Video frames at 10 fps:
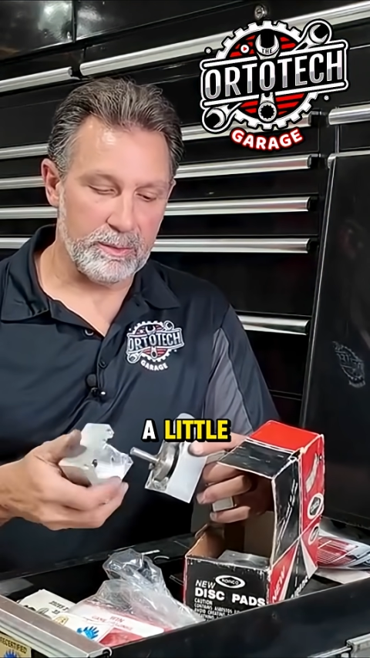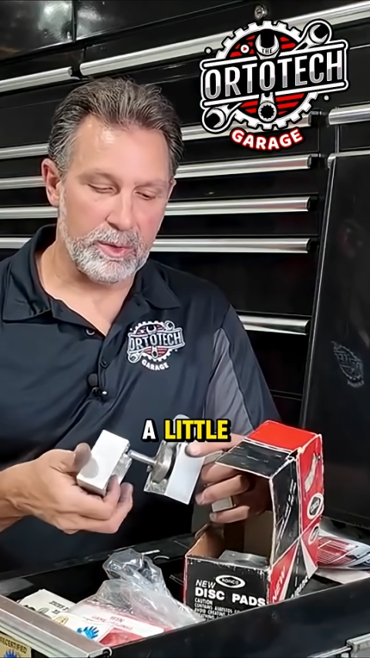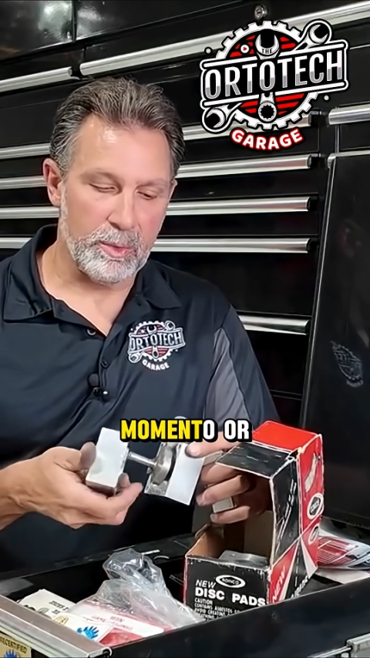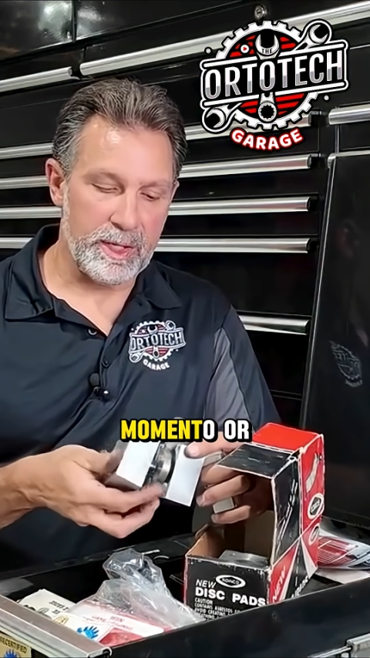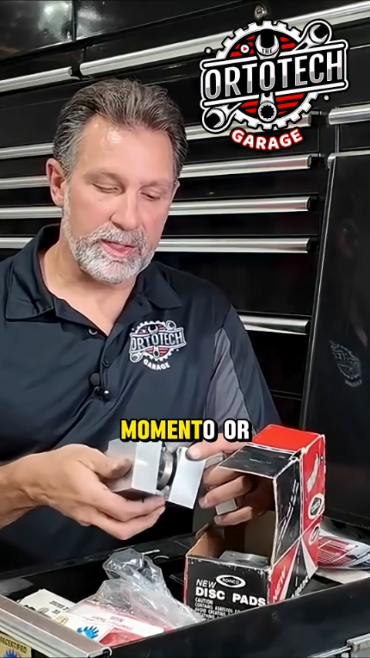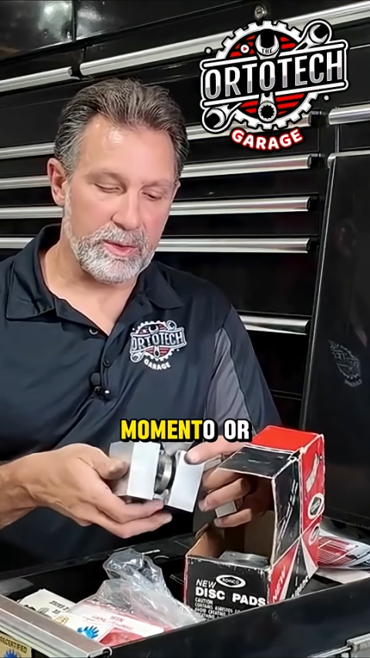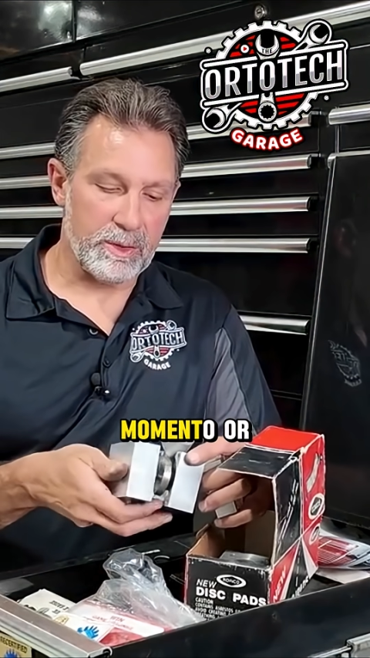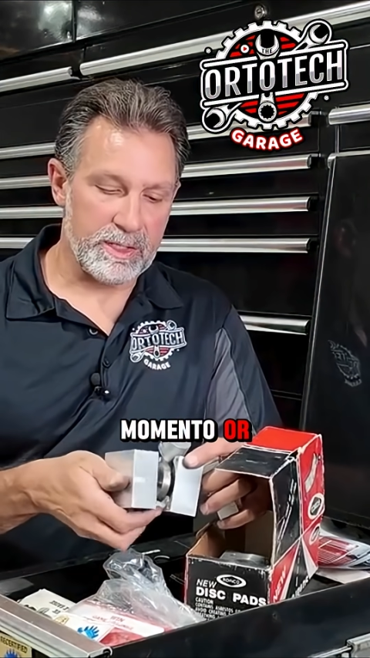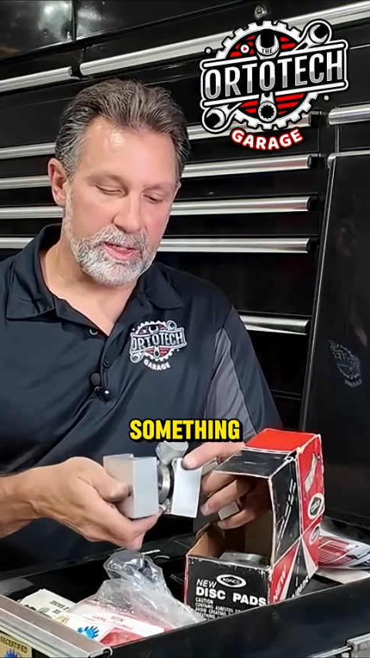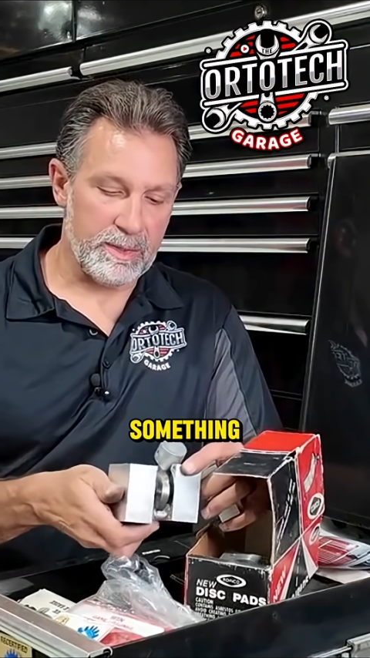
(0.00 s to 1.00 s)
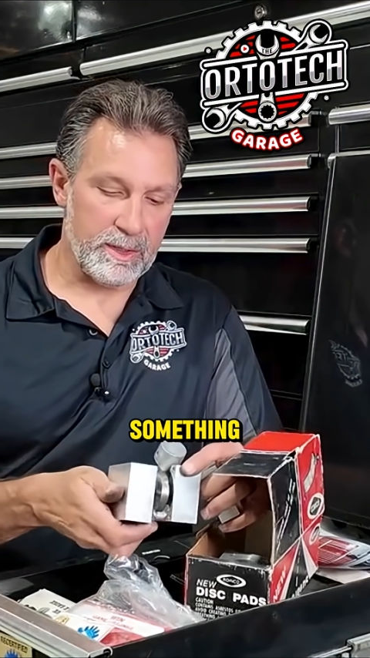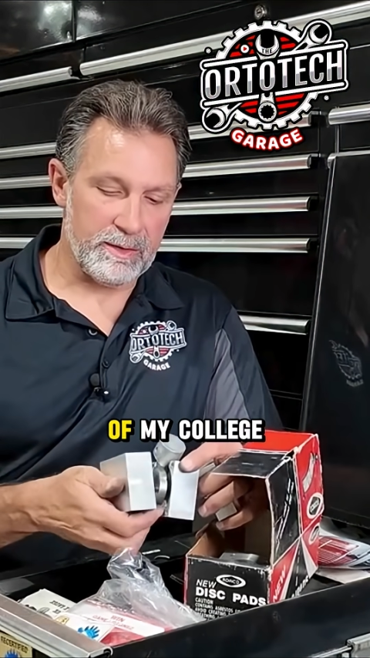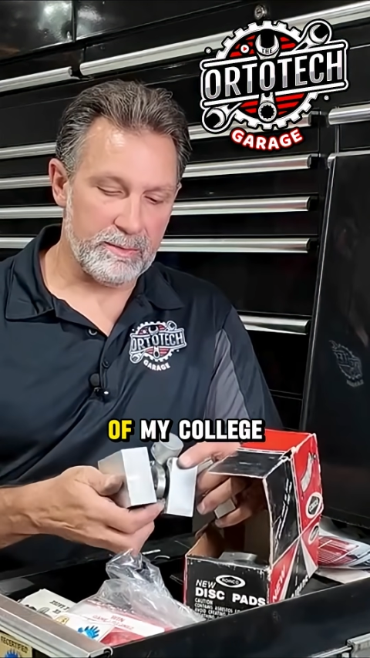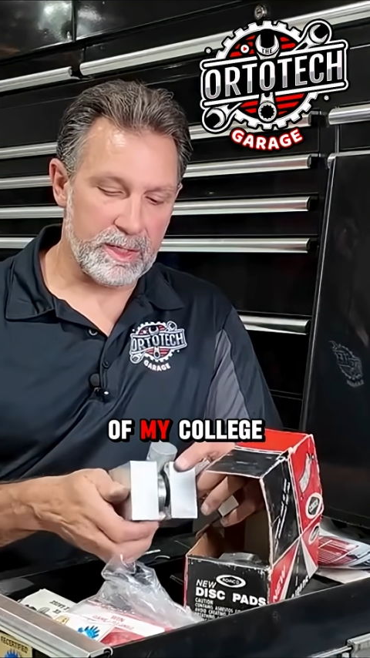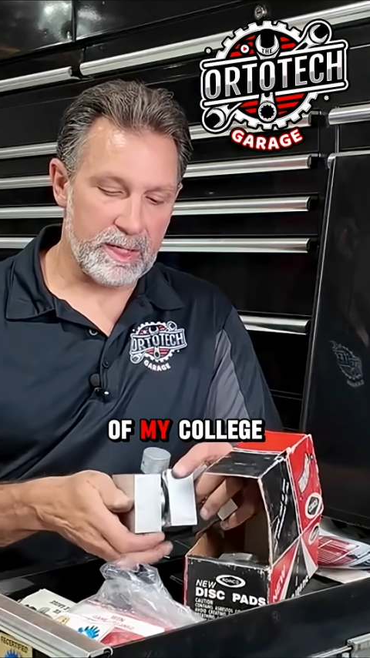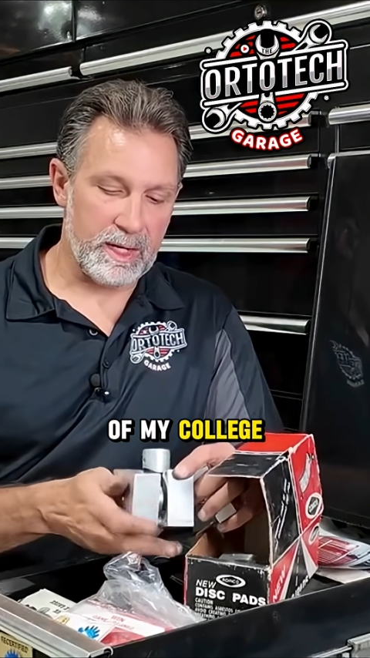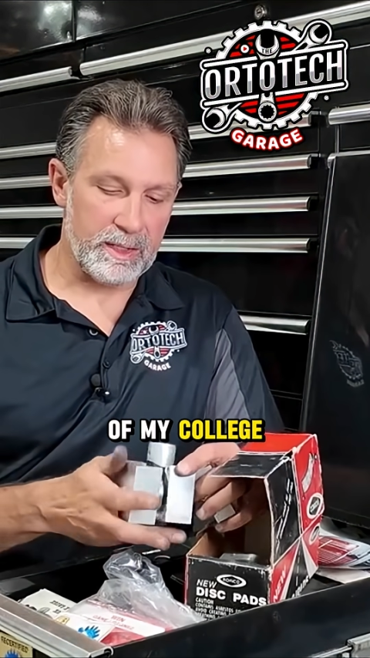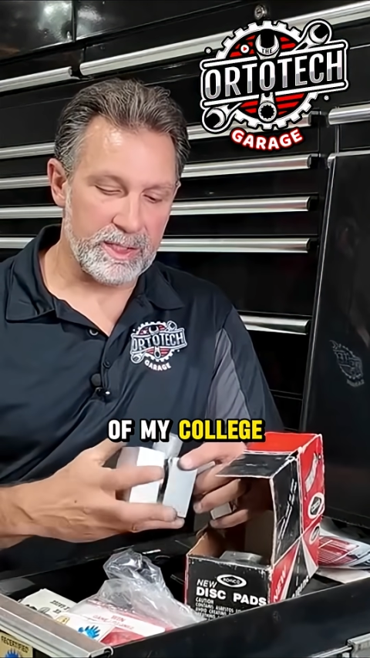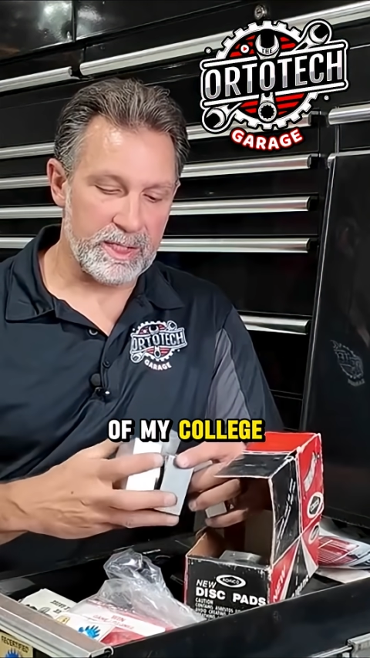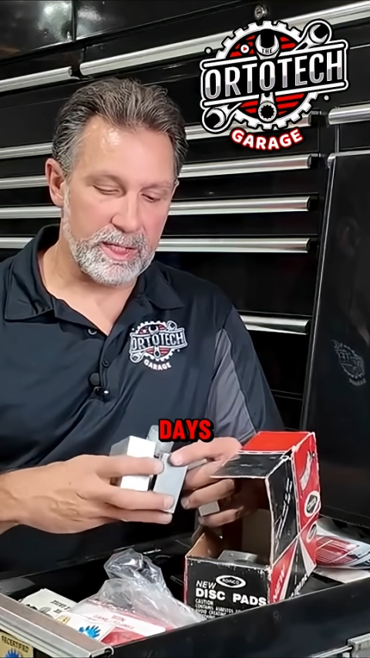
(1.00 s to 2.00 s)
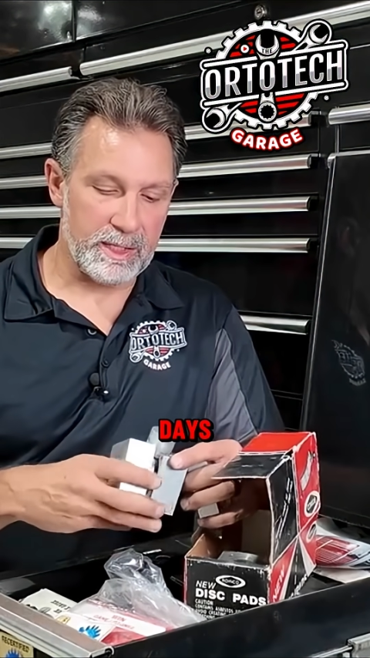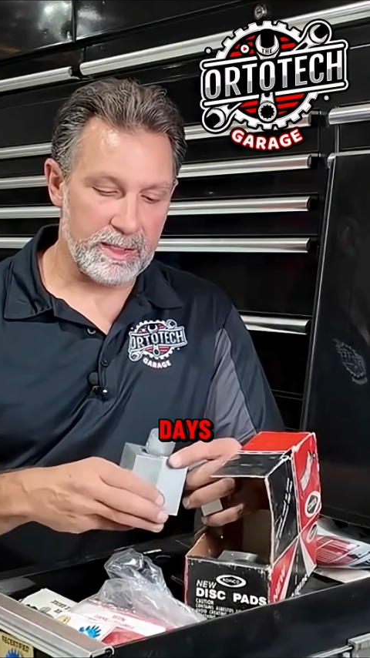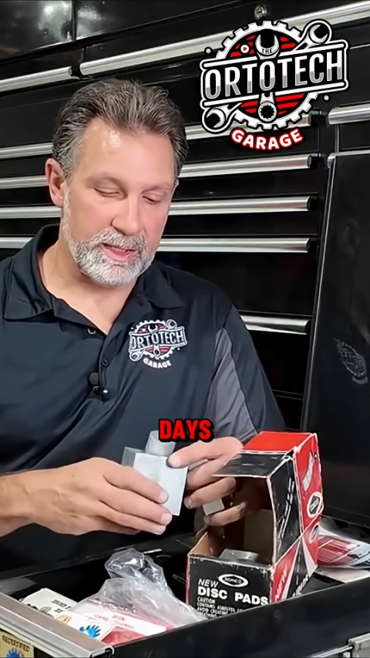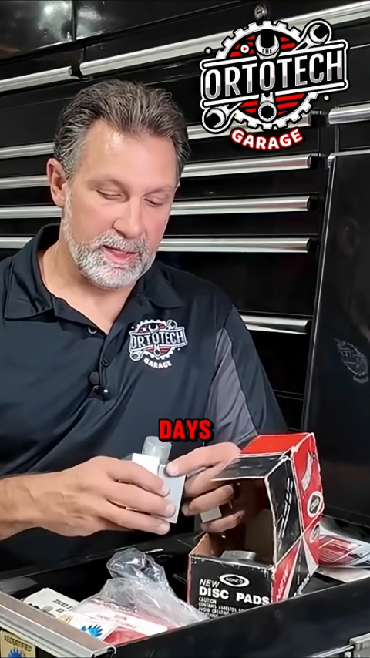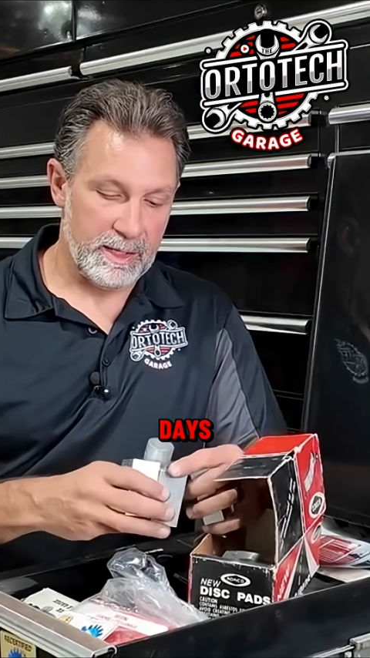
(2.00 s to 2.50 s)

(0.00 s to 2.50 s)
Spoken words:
memento or something of my college days.